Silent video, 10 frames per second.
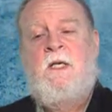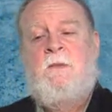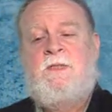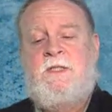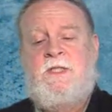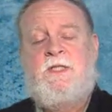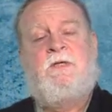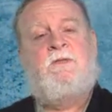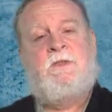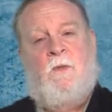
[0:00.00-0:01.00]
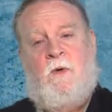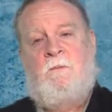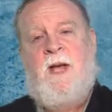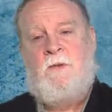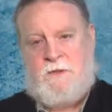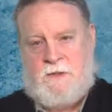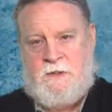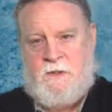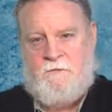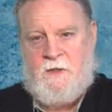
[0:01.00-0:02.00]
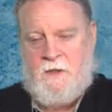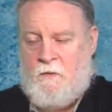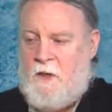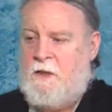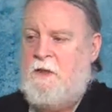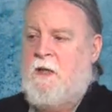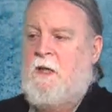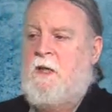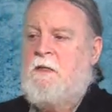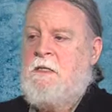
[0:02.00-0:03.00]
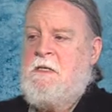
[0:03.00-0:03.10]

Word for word: possession of small amounts of marijuana, uh,